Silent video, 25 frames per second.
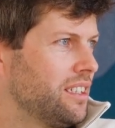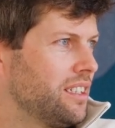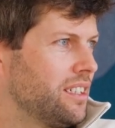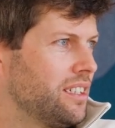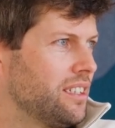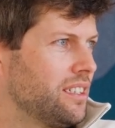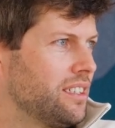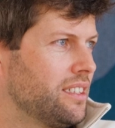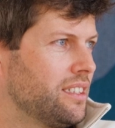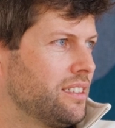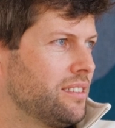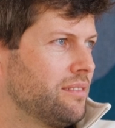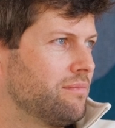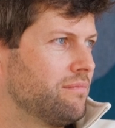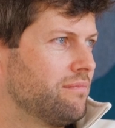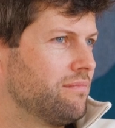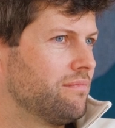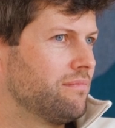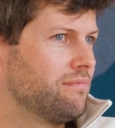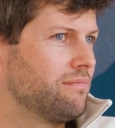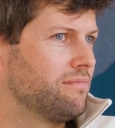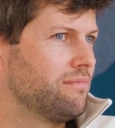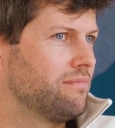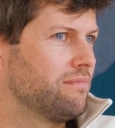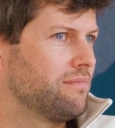
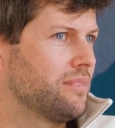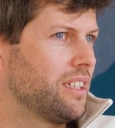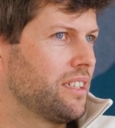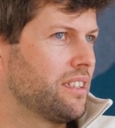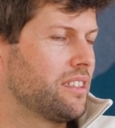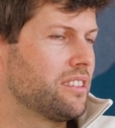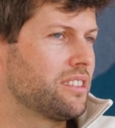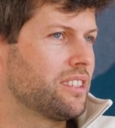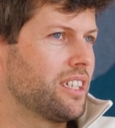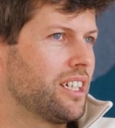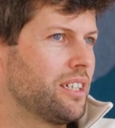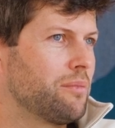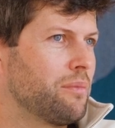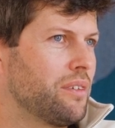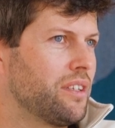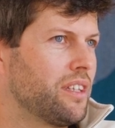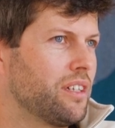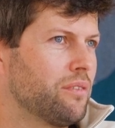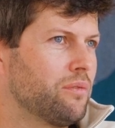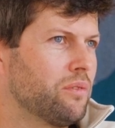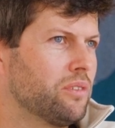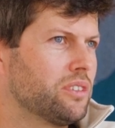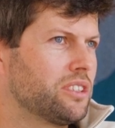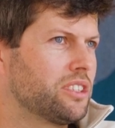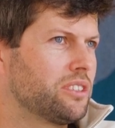Um, at the time, Ether
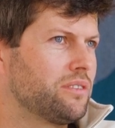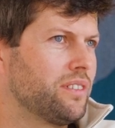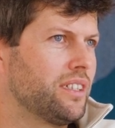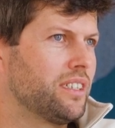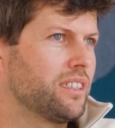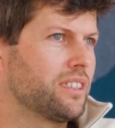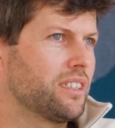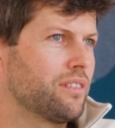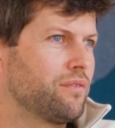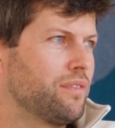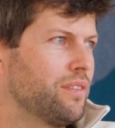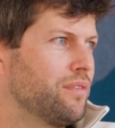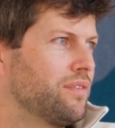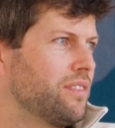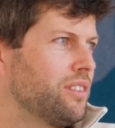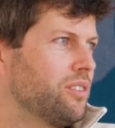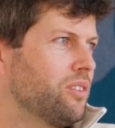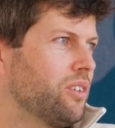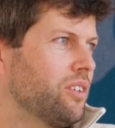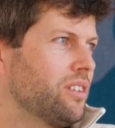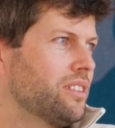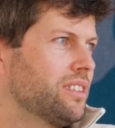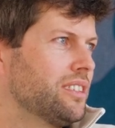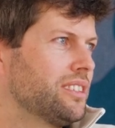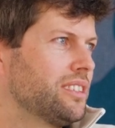was trading at
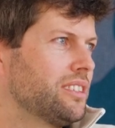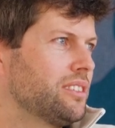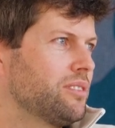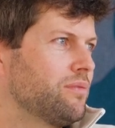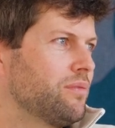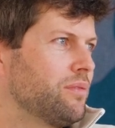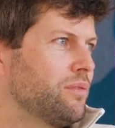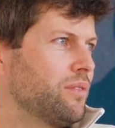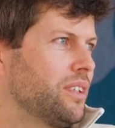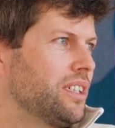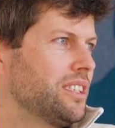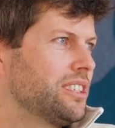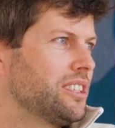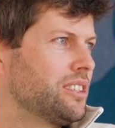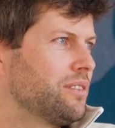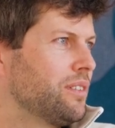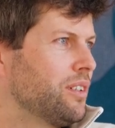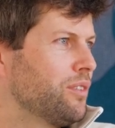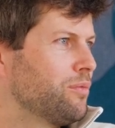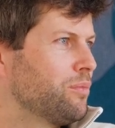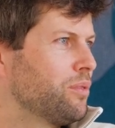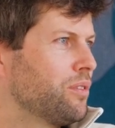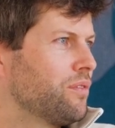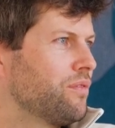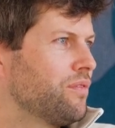$50. We raised
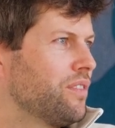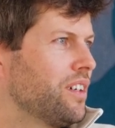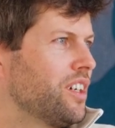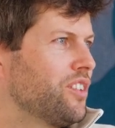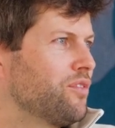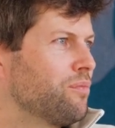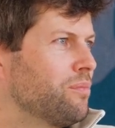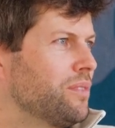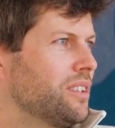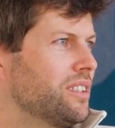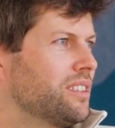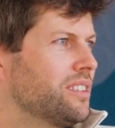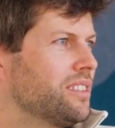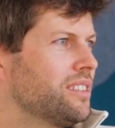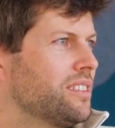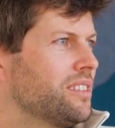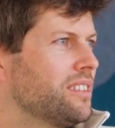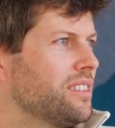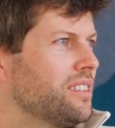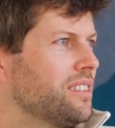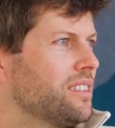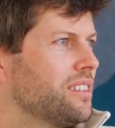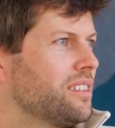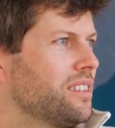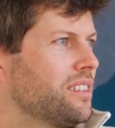$12.5 million
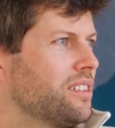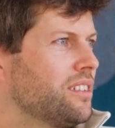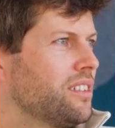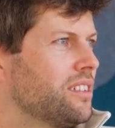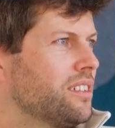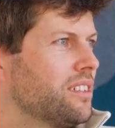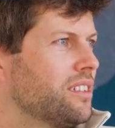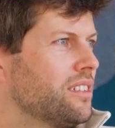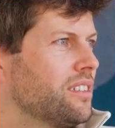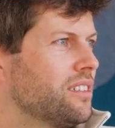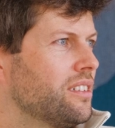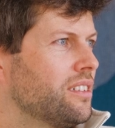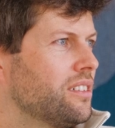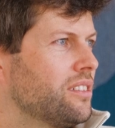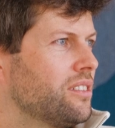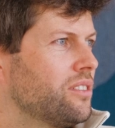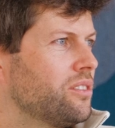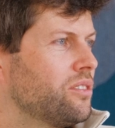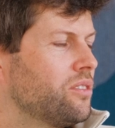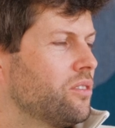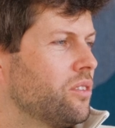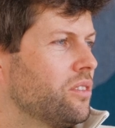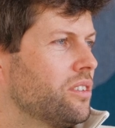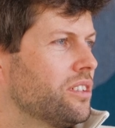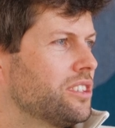uh,
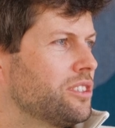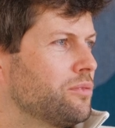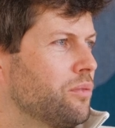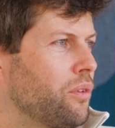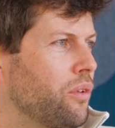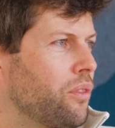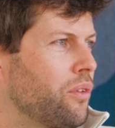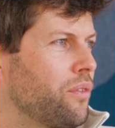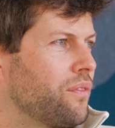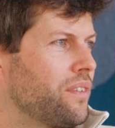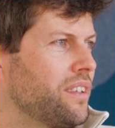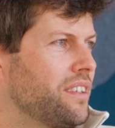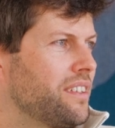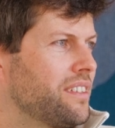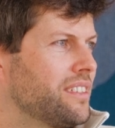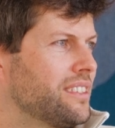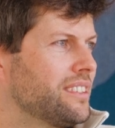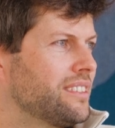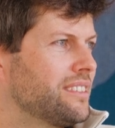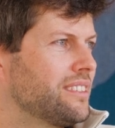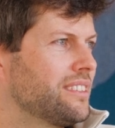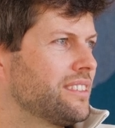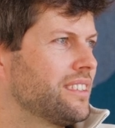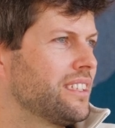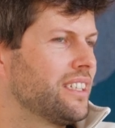worth of
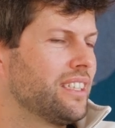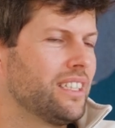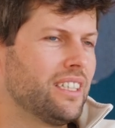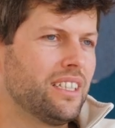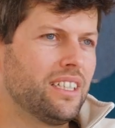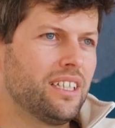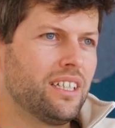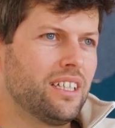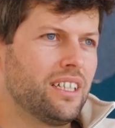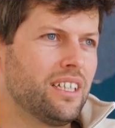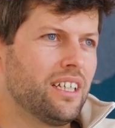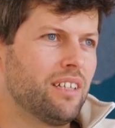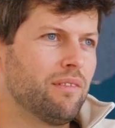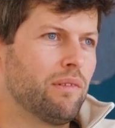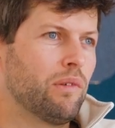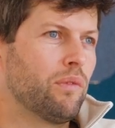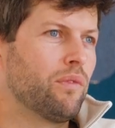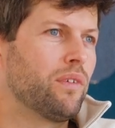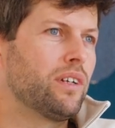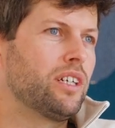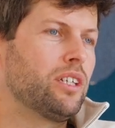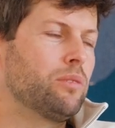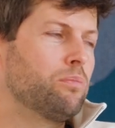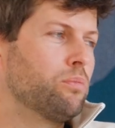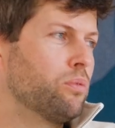Ether. And we were
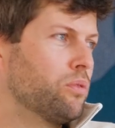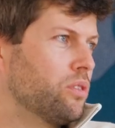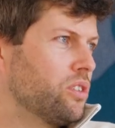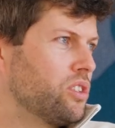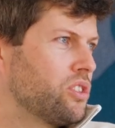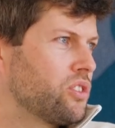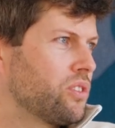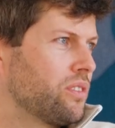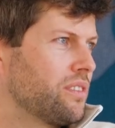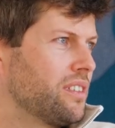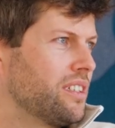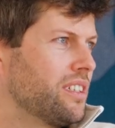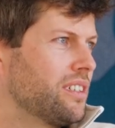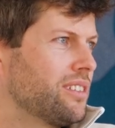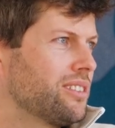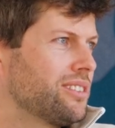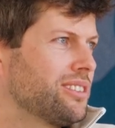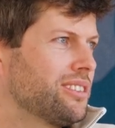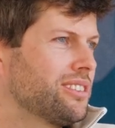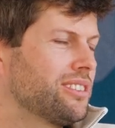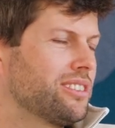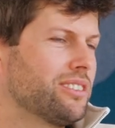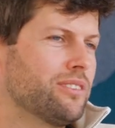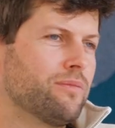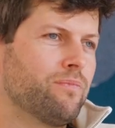very bullish on the
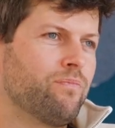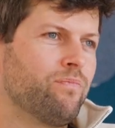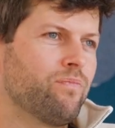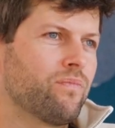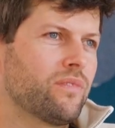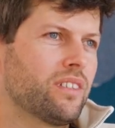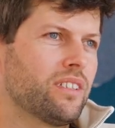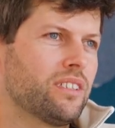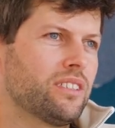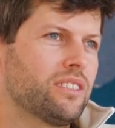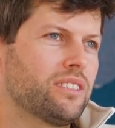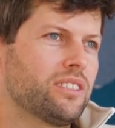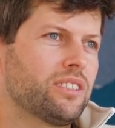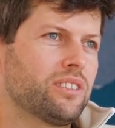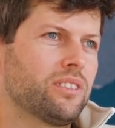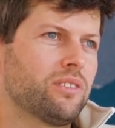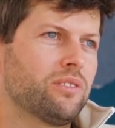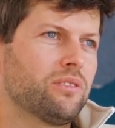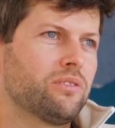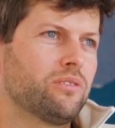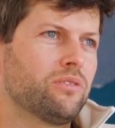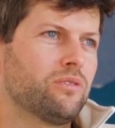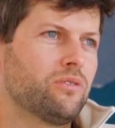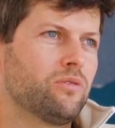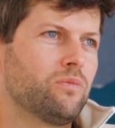ecosystem.
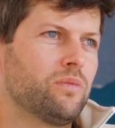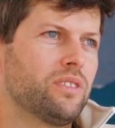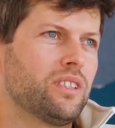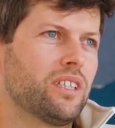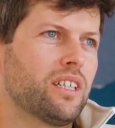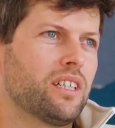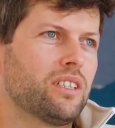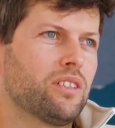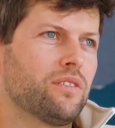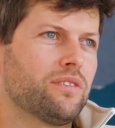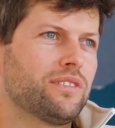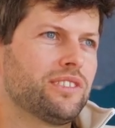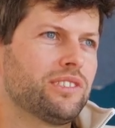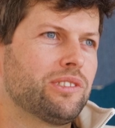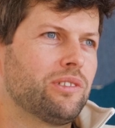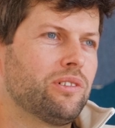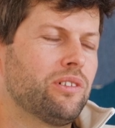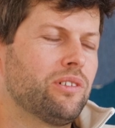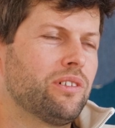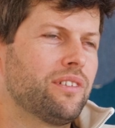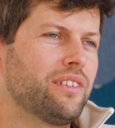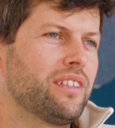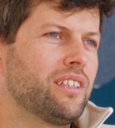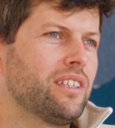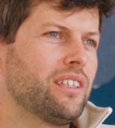So we kind of
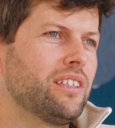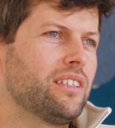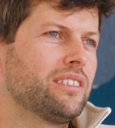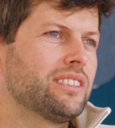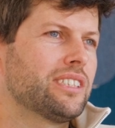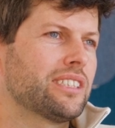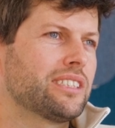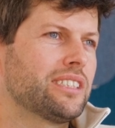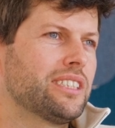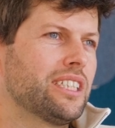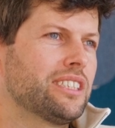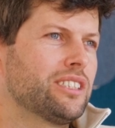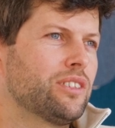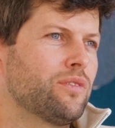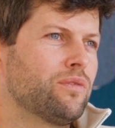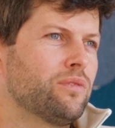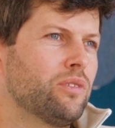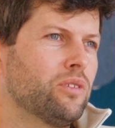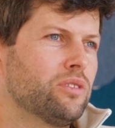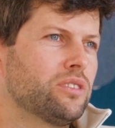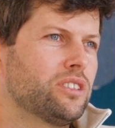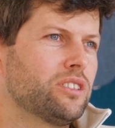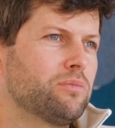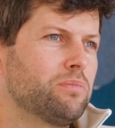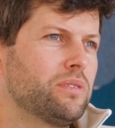saw the success of
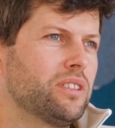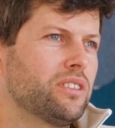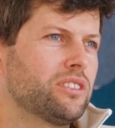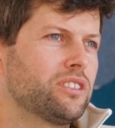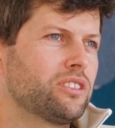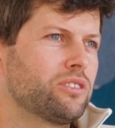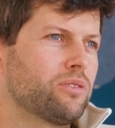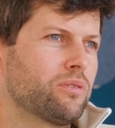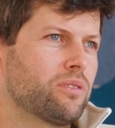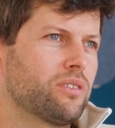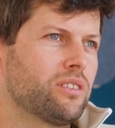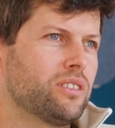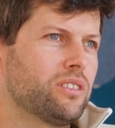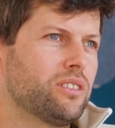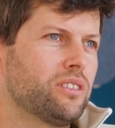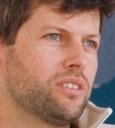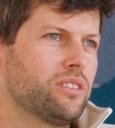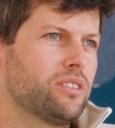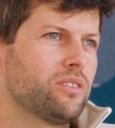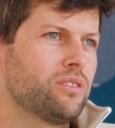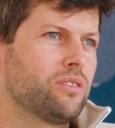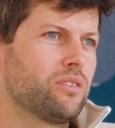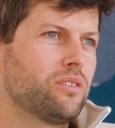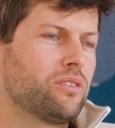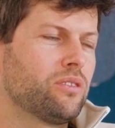Gnosis being strongly
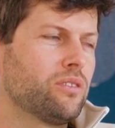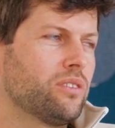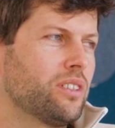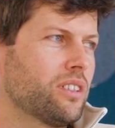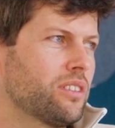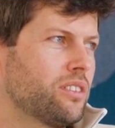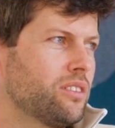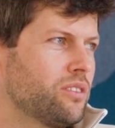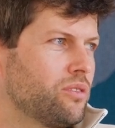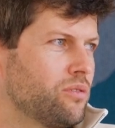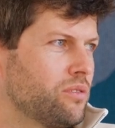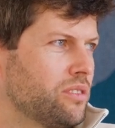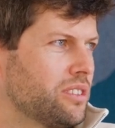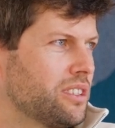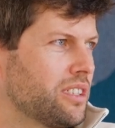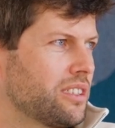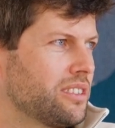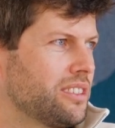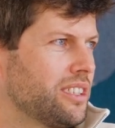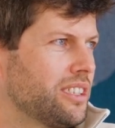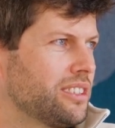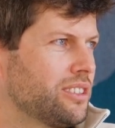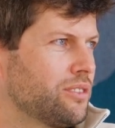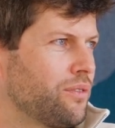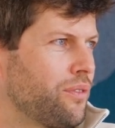connected to the
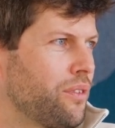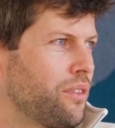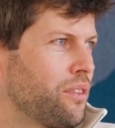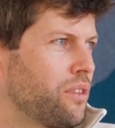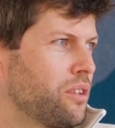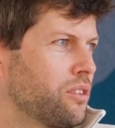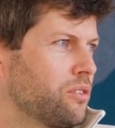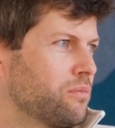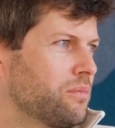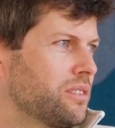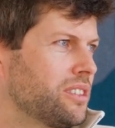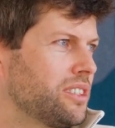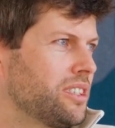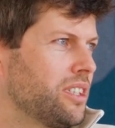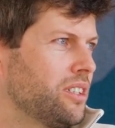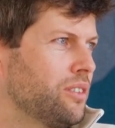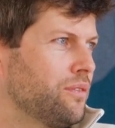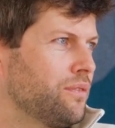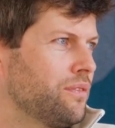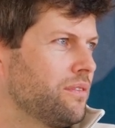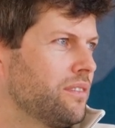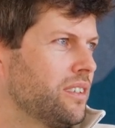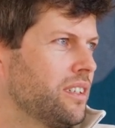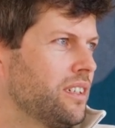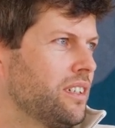success of Ethereum
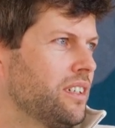itself.